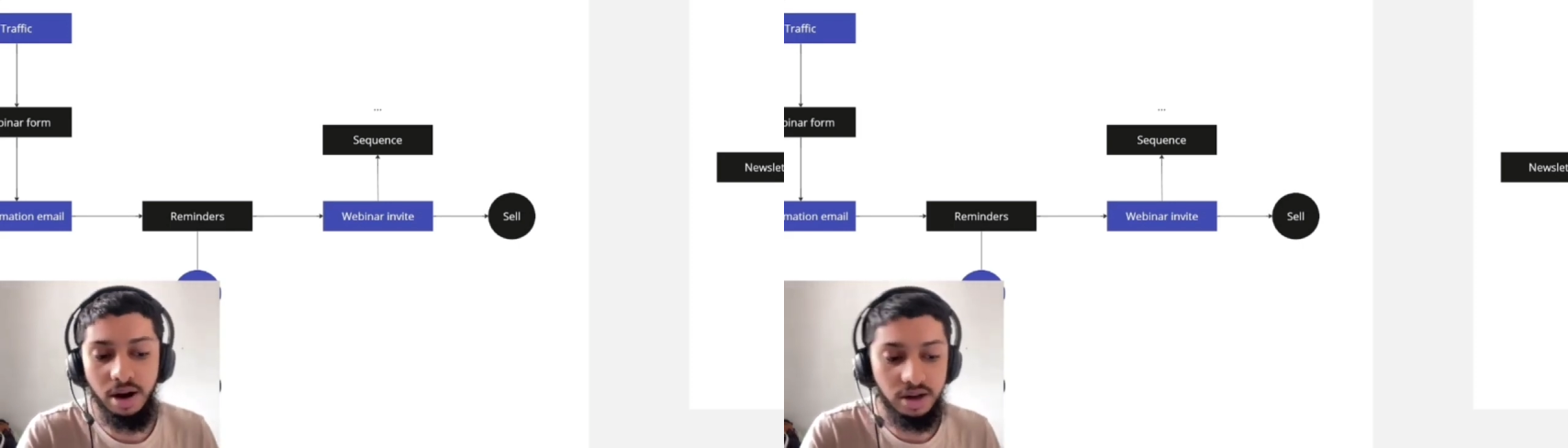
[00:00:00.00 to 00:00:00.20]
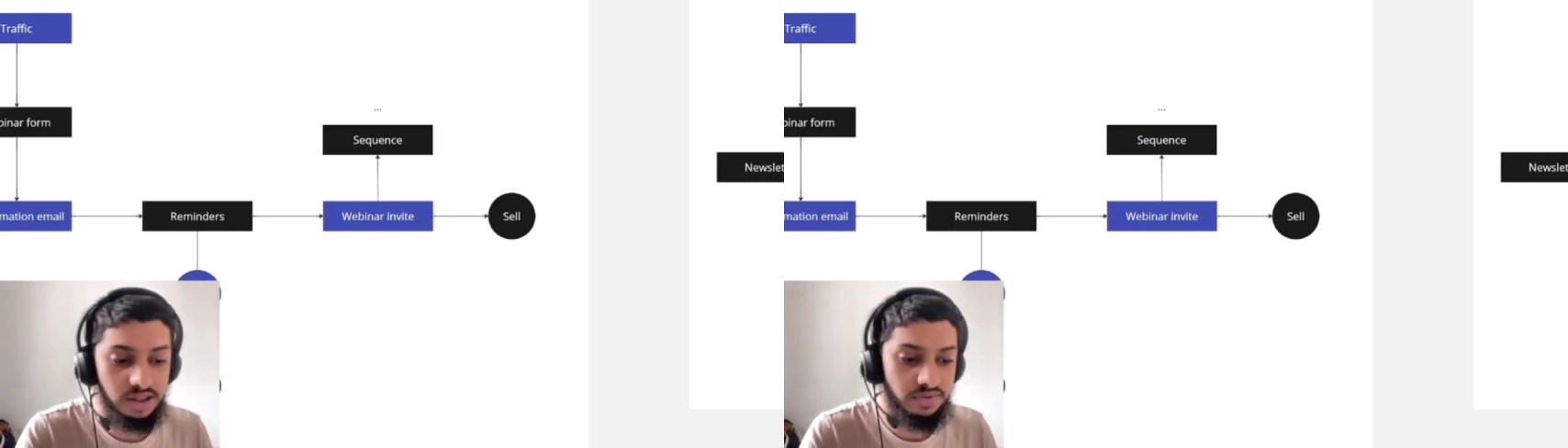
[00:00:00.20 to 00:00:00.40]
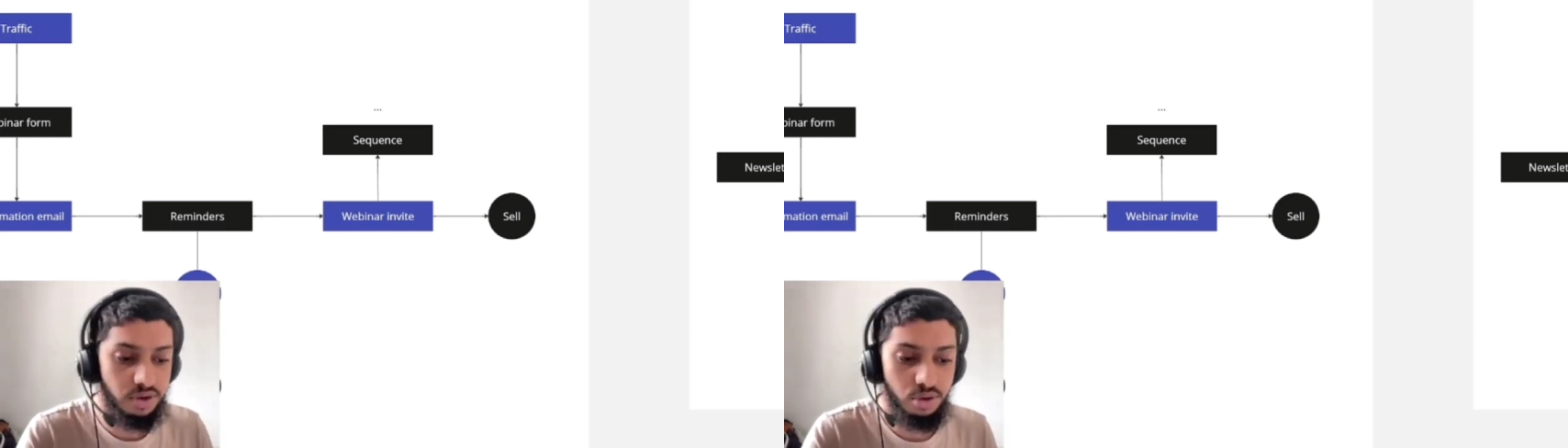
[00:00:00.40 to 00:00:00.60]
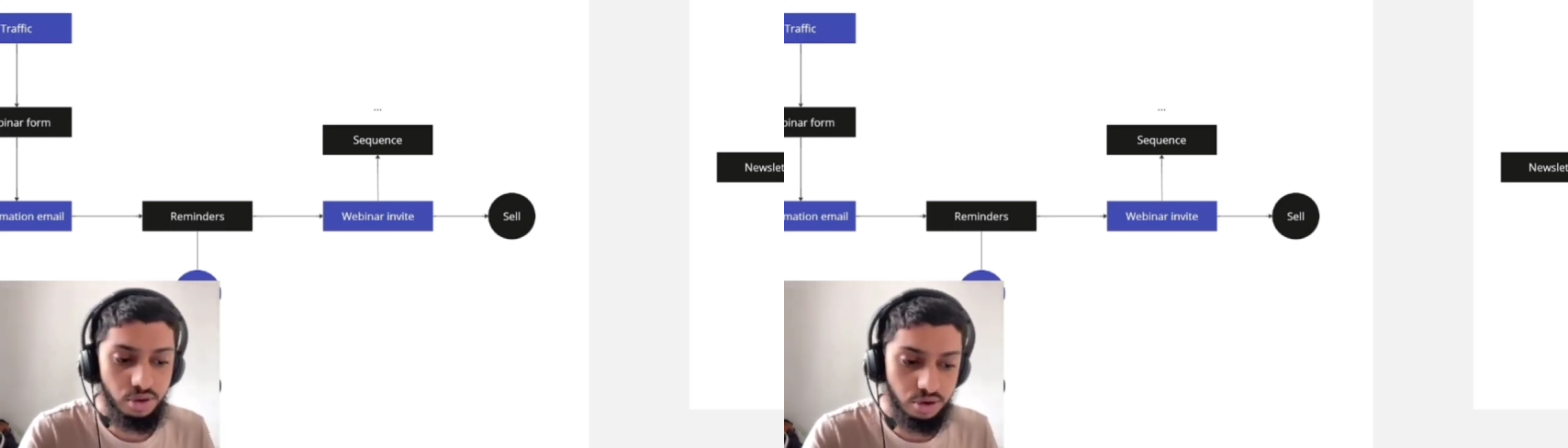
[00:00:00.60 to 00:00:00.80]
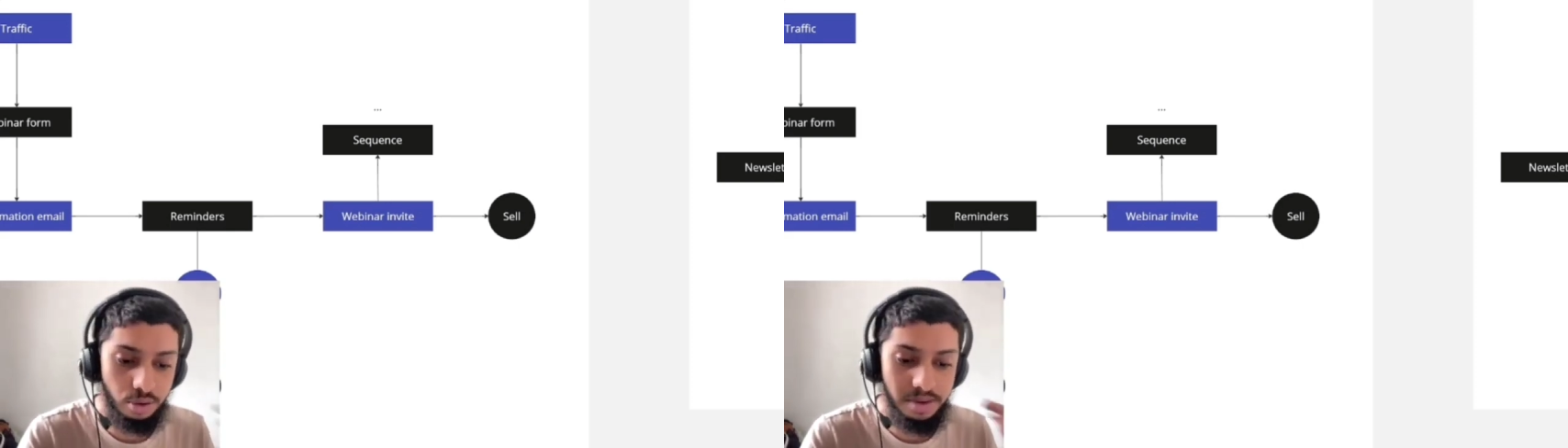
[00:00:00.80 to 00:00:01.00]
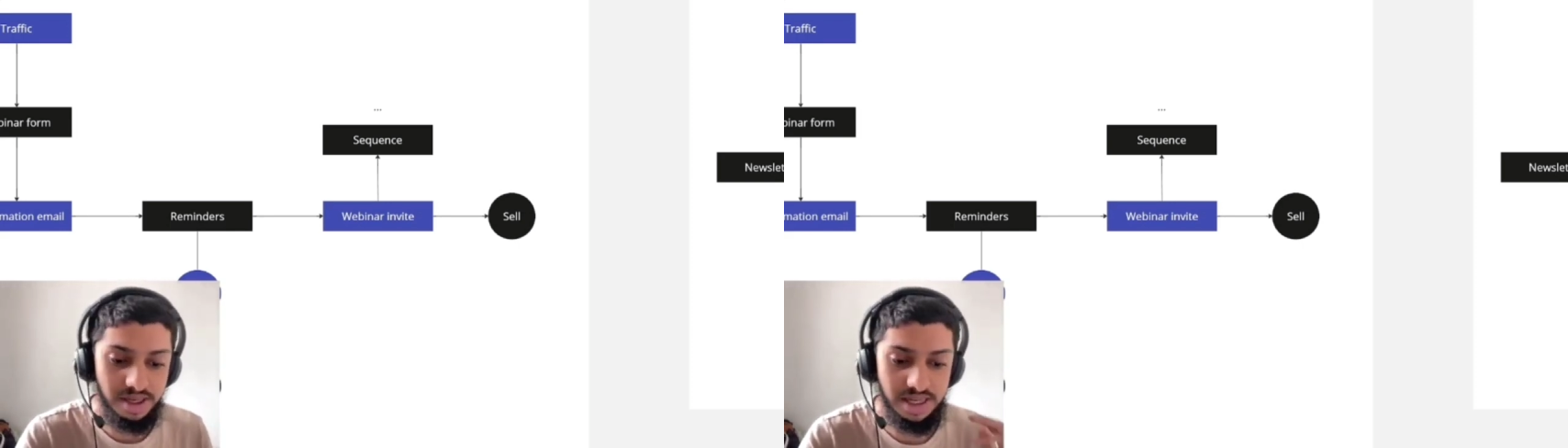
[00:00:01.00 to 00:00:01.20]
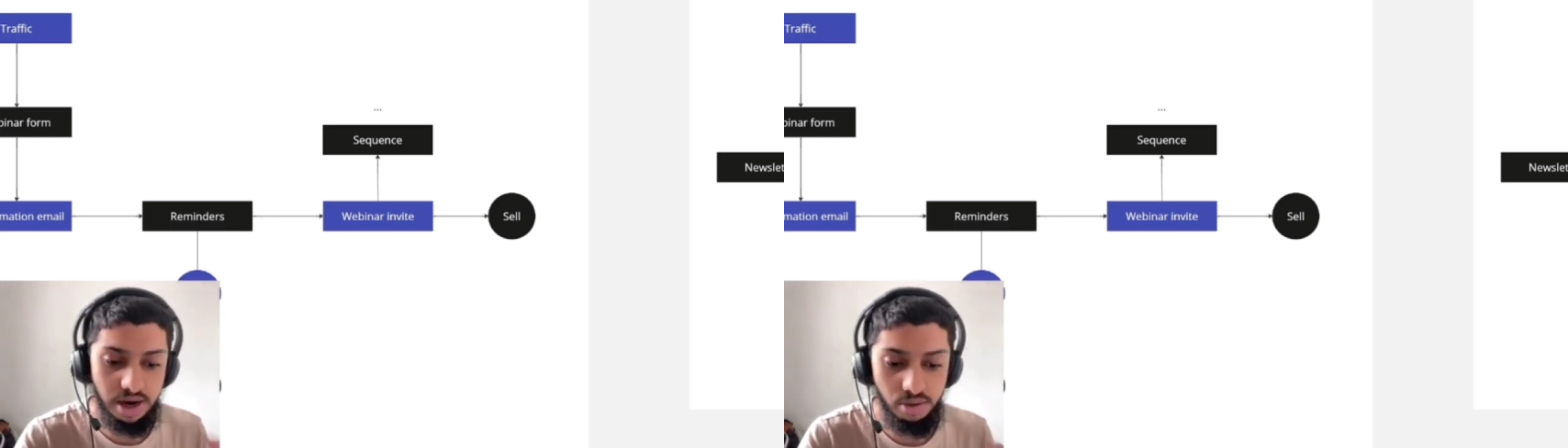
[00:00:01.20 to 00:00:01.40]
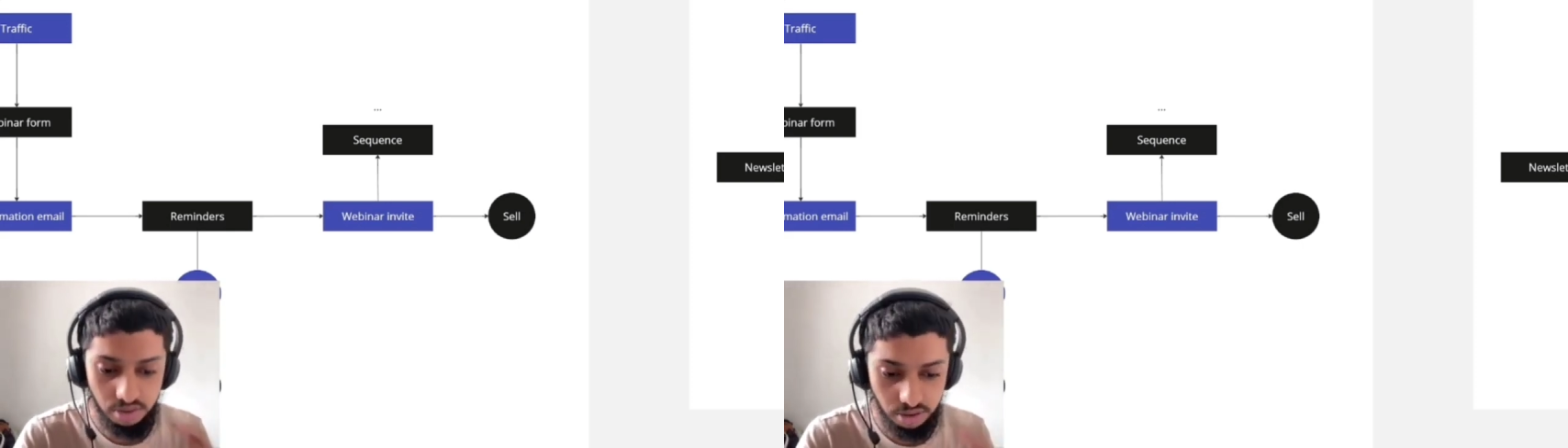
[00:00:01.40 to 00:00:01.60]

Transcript: because if you're not, you're missing out on